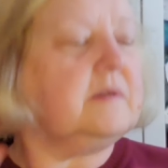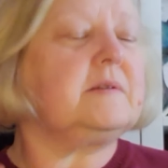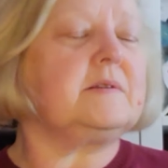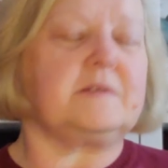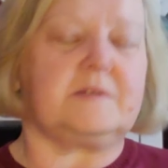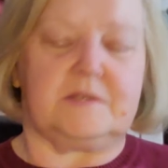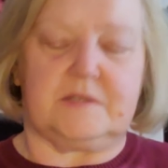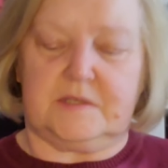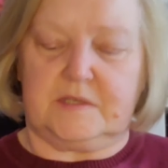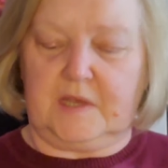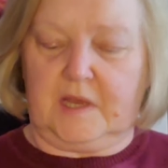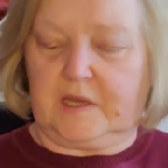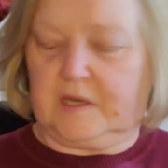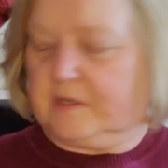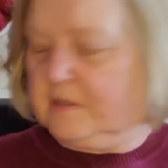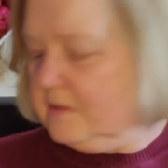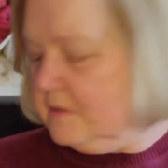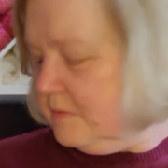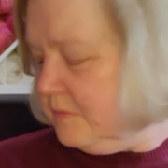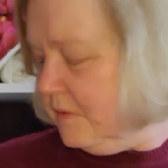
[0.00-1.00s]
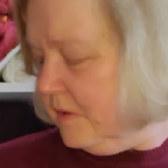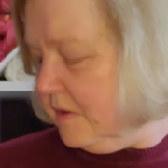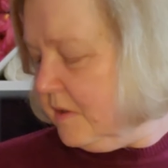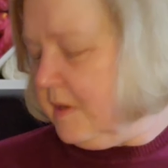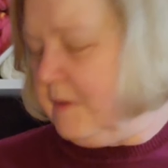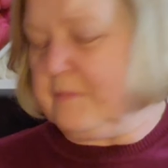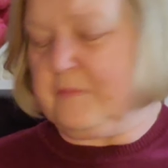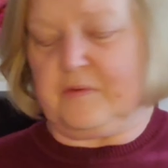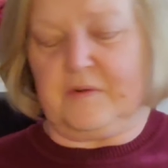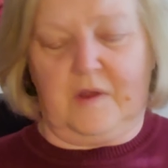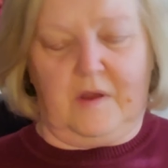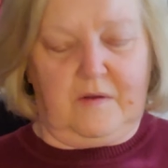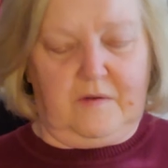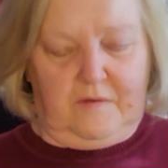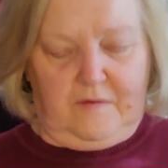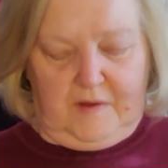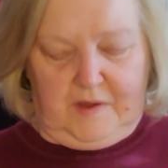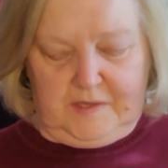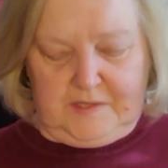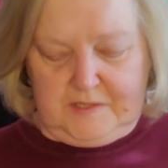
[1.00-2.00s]
Second work in
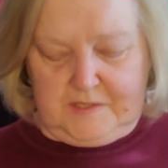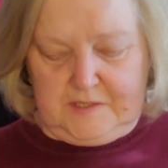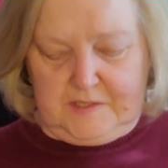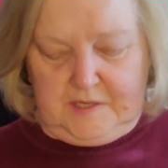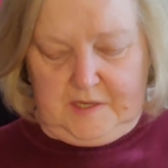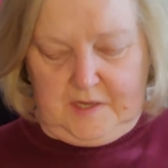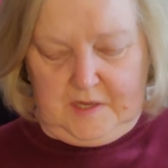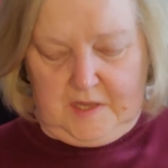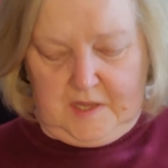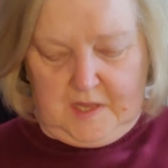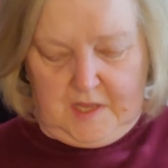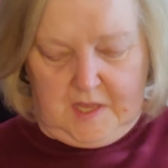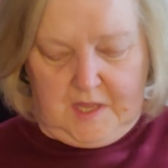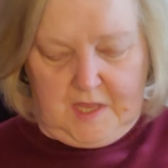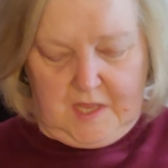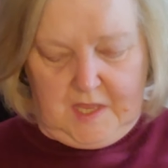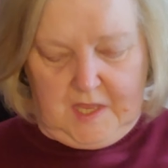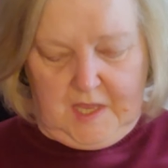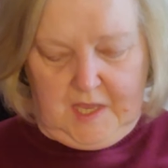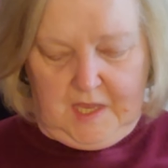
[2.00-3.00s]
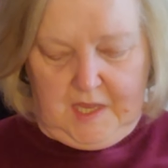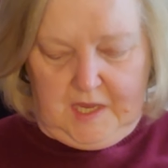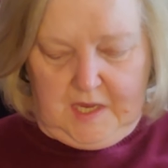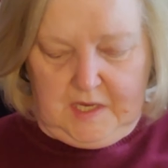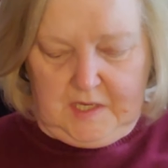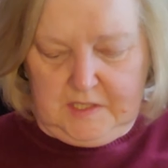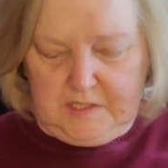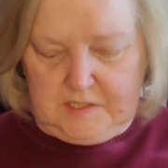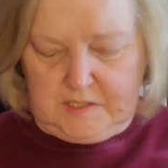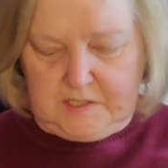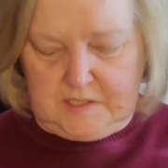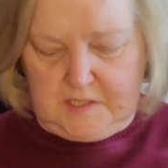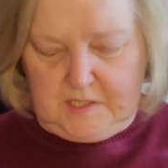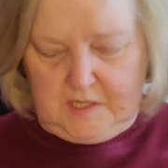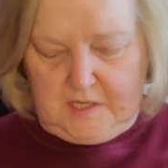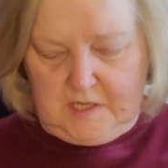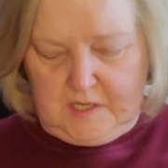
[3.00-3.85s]
progress is,